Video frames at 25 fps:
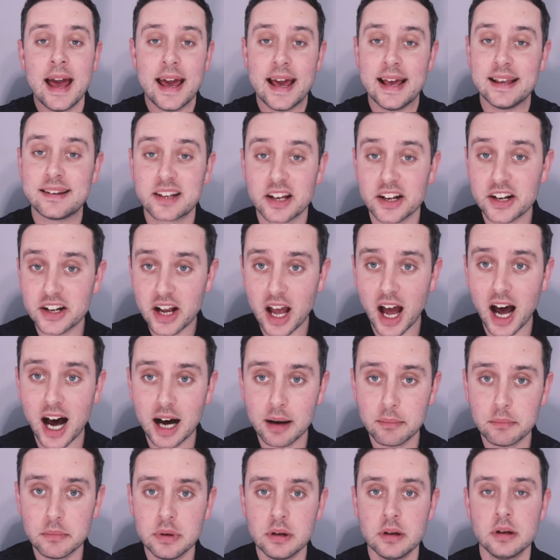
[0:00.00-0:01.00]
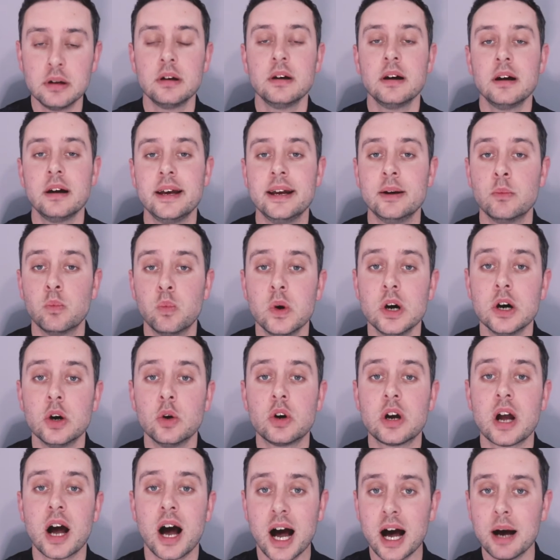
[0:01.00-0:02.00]
It's going to come. It
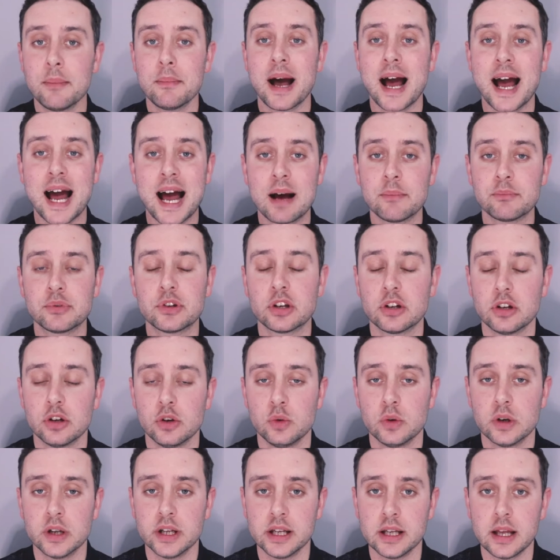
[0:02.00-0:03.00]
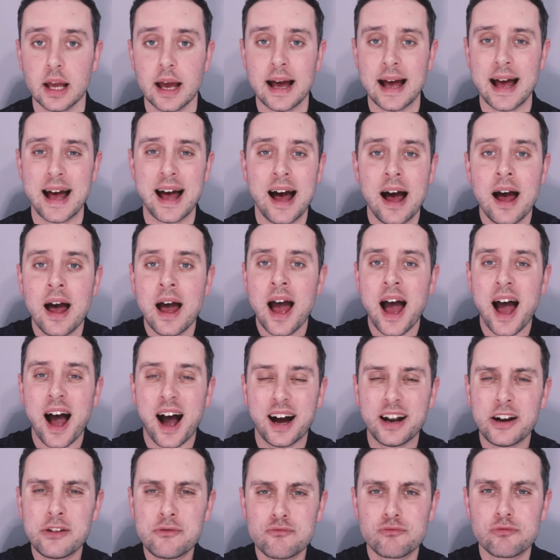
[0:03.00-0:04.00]
will come, absolutely. I
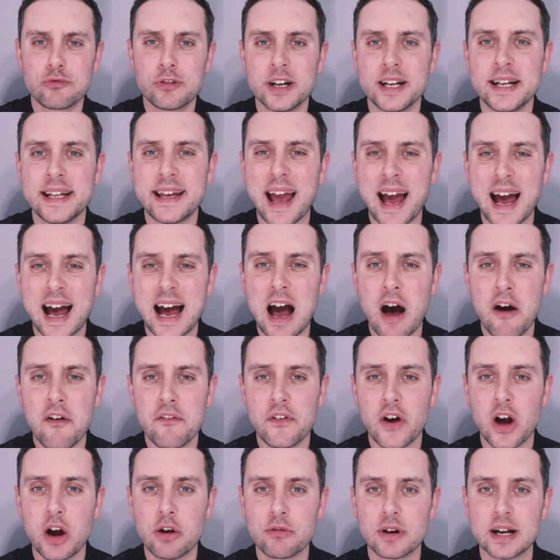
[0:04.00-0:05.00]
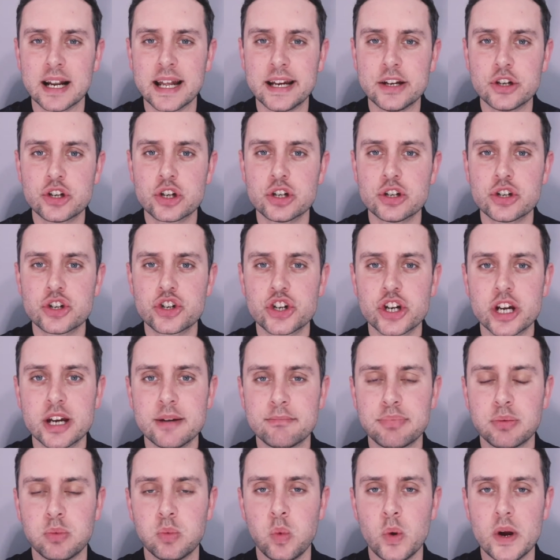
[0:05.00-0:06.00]
don't really have a
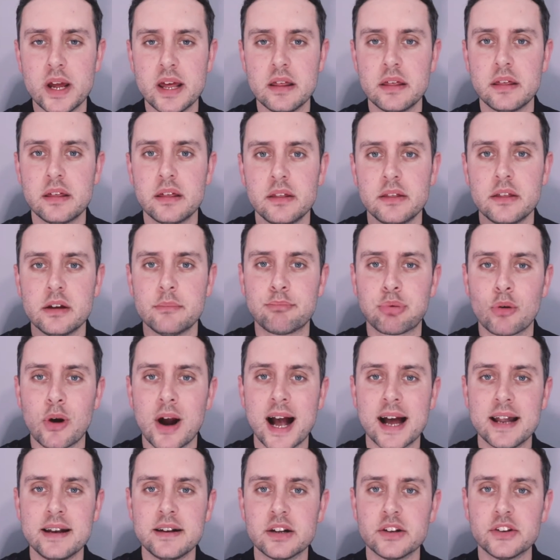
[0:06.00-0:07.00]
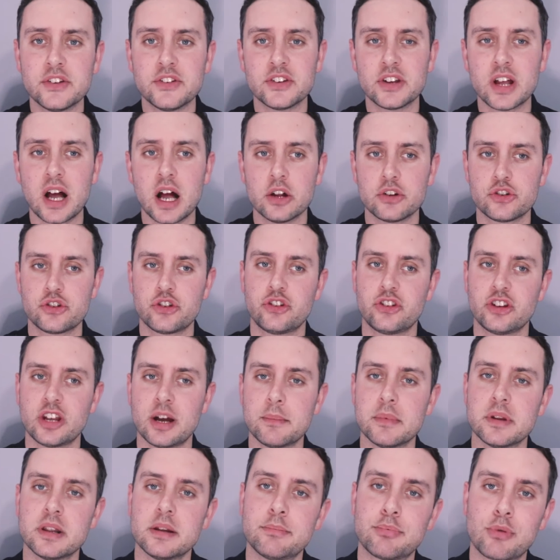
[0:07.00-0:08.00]
relationship with the brand as such.
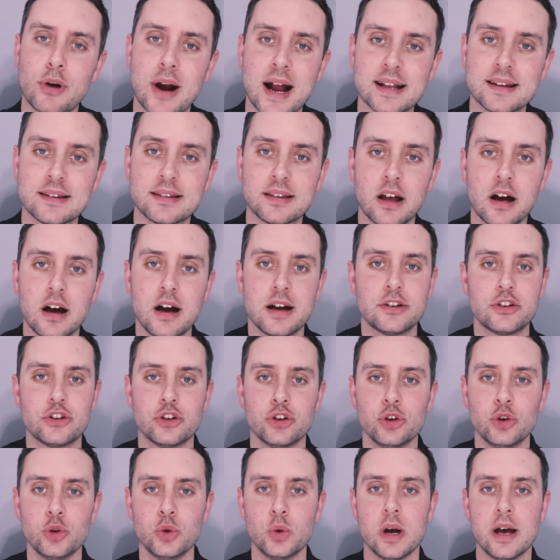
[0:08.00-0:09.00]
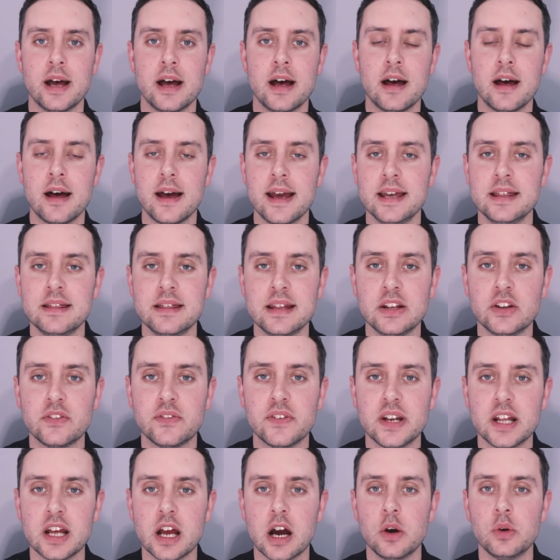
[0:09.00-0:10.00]
Some of the brands that I do in these
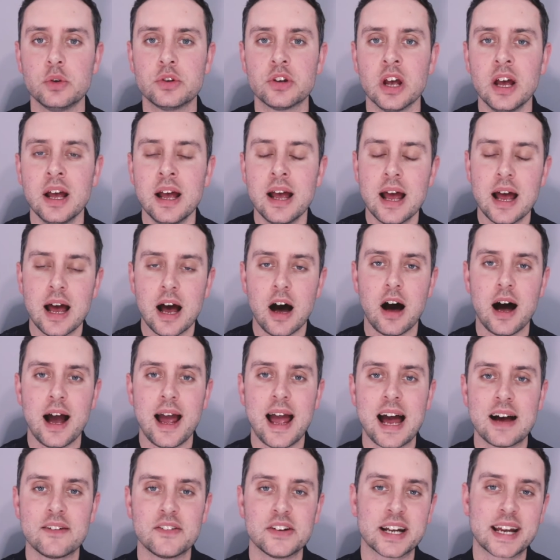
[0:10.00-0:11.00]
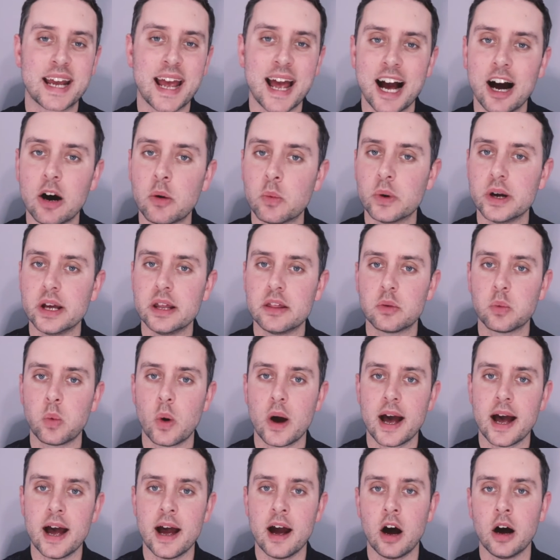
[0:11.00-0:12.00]
videos, I have an account with
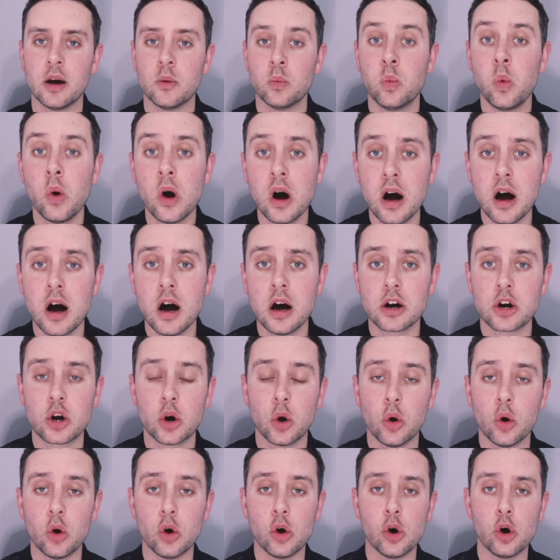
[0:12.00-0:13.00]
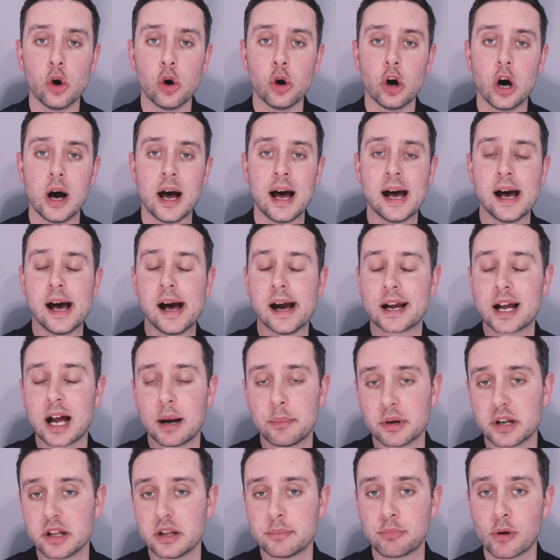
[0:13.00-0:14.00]
where I work, or a
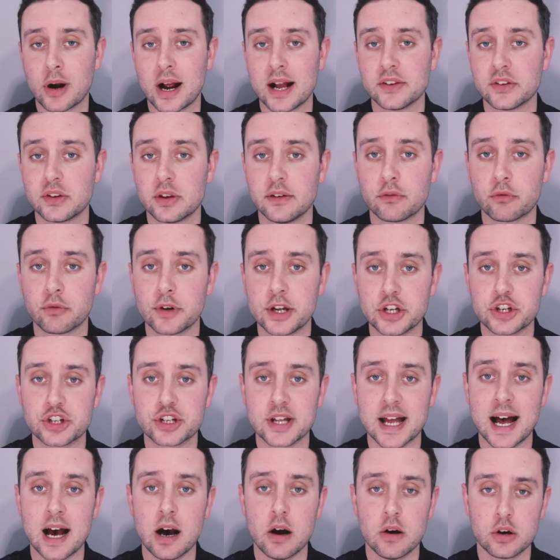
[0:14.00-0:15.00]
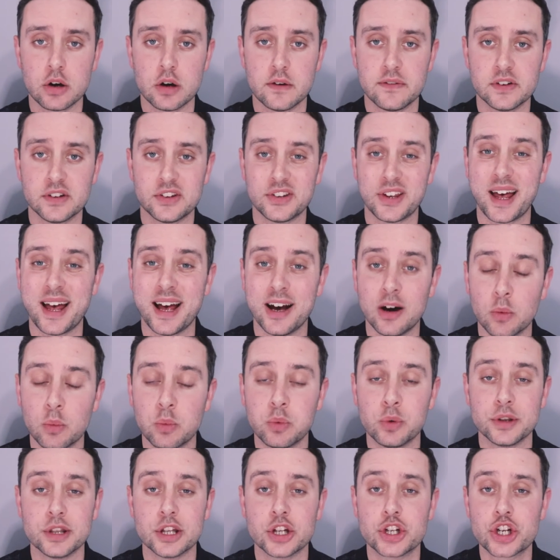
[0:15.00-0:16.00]
couple of the brands have reached out and offered to
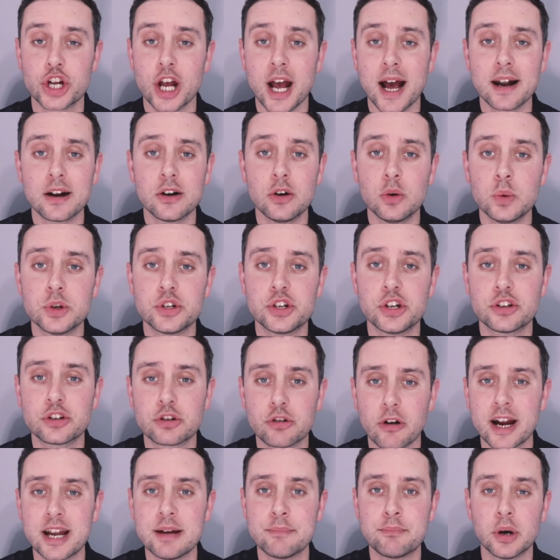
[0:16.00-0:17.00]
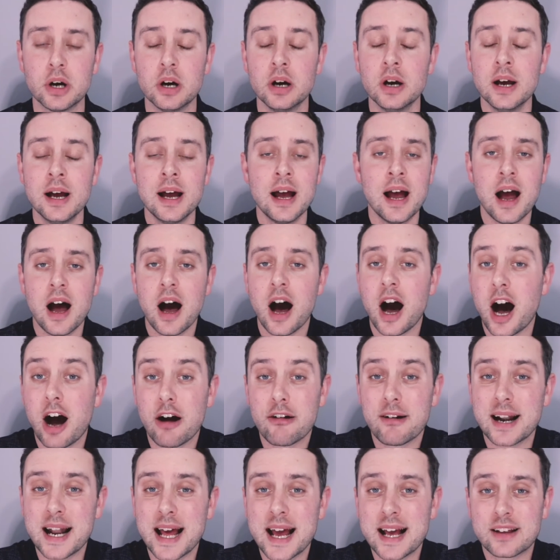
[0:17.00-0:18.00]
help with the channel, which is great. But
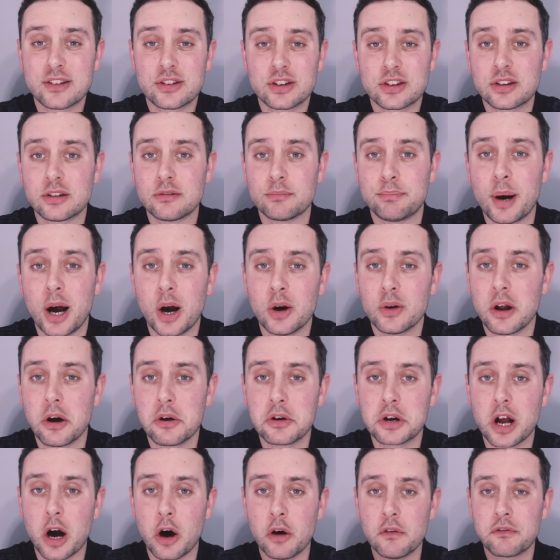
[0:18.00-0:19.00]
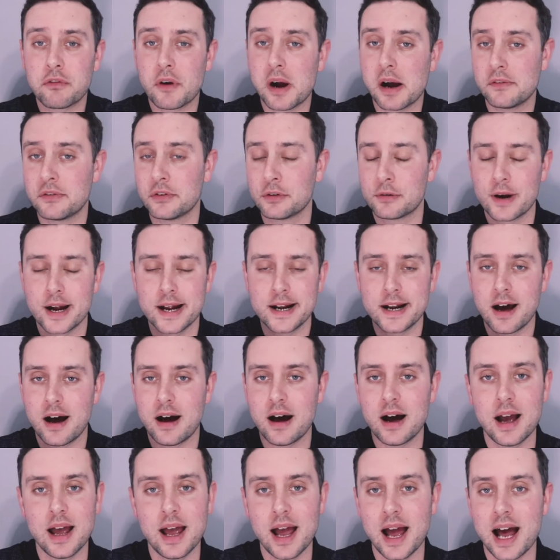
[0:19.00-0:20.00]
RLX, Polo Golf, Ralph Lauren,
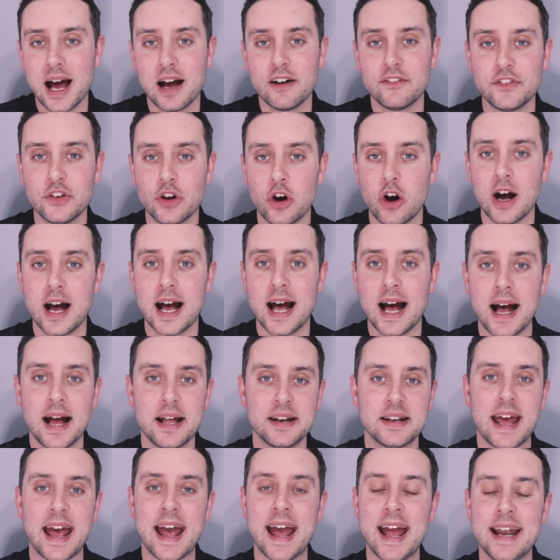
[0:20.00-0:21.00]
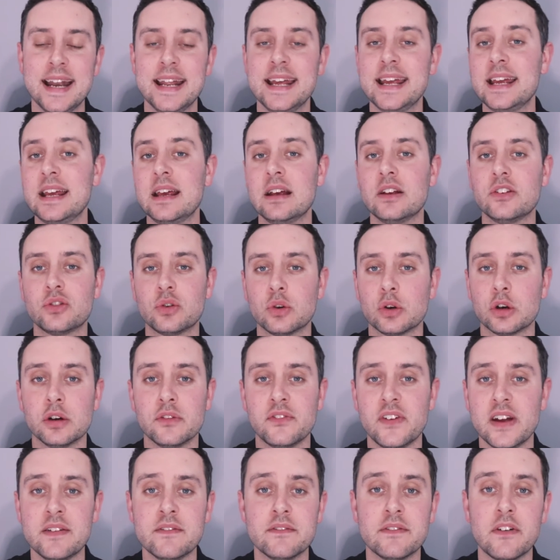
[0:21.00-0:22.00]
I have not had any sort
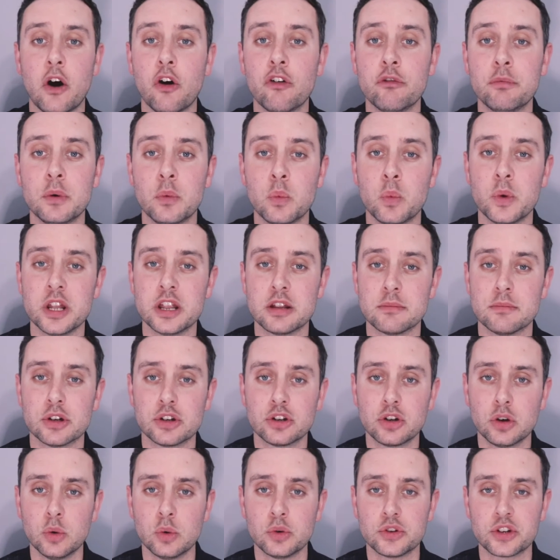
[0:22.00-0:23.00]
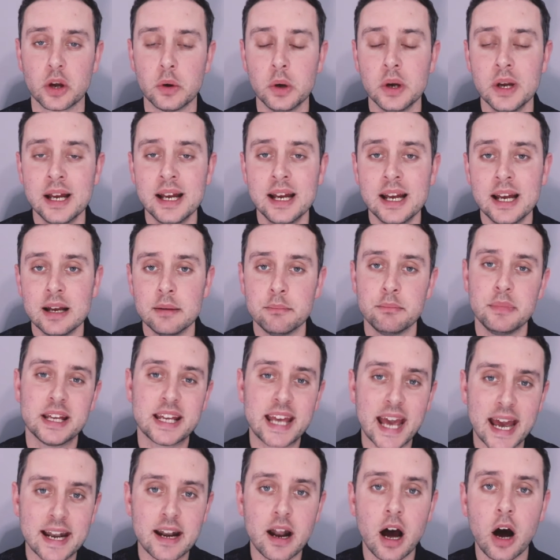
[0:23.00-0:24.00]
of involvement with them at all. So me
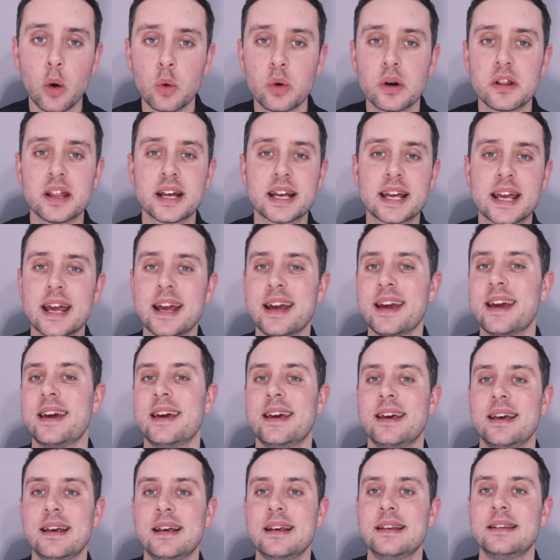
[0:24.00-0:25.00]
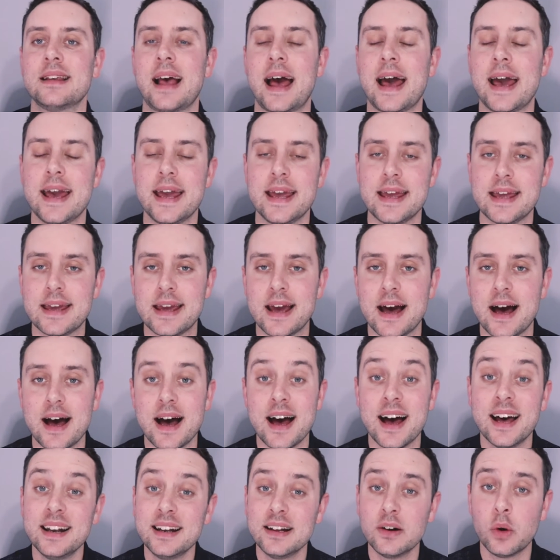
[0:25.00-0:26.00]
getting hold of the gear is
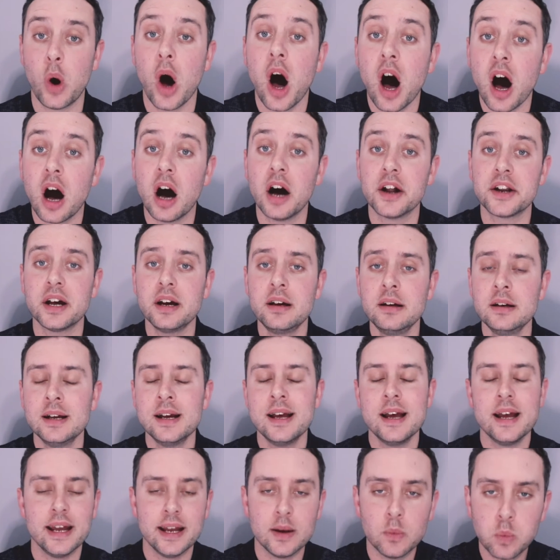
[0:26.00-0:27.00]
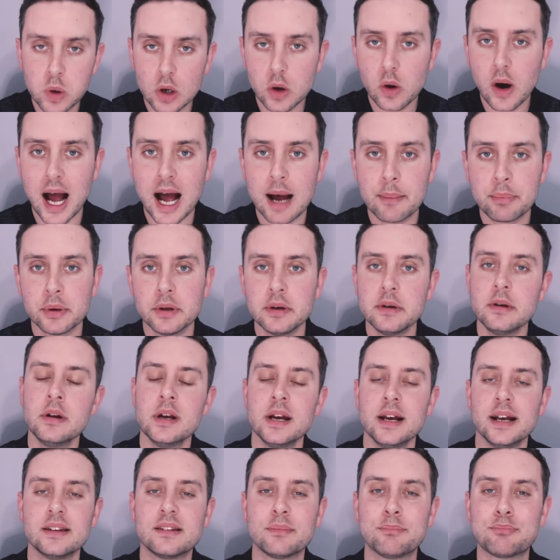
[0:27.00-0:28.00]
a little harder. It will happen.
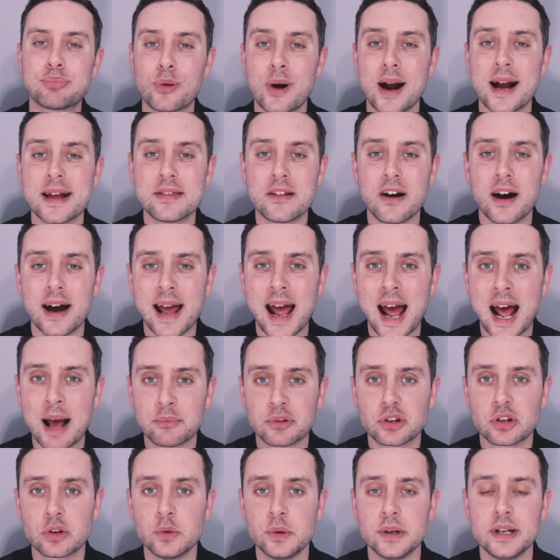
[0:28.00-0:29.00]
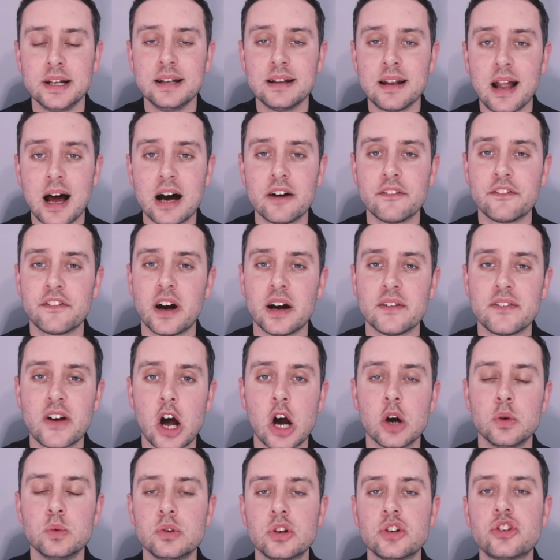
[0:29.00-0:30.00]
It's a brand that I absolutely love. I've
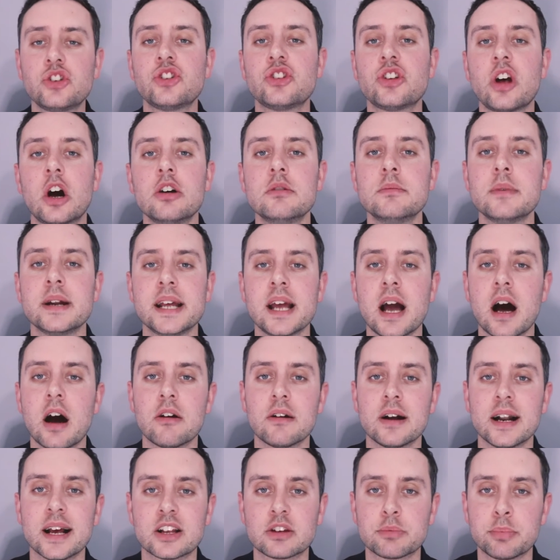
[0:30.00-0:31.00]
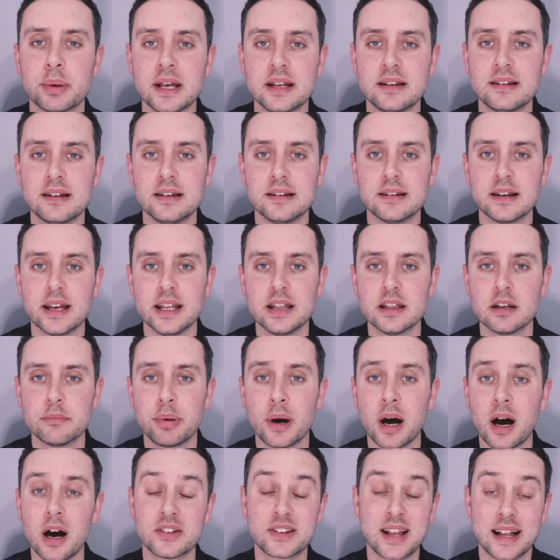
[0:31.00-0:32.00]
owned so many RLX pieces in the
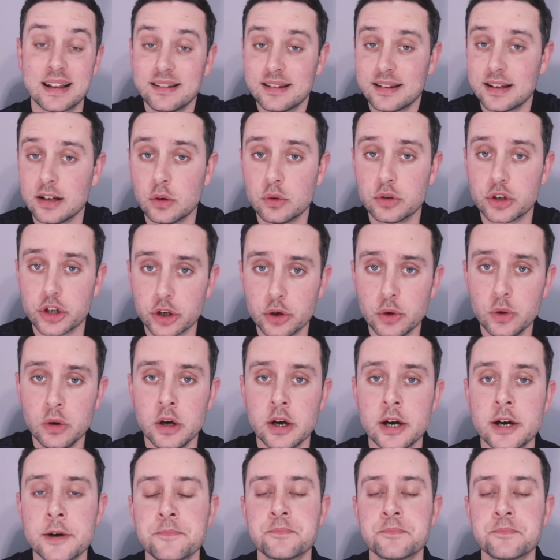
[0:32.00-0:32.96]
past and still do.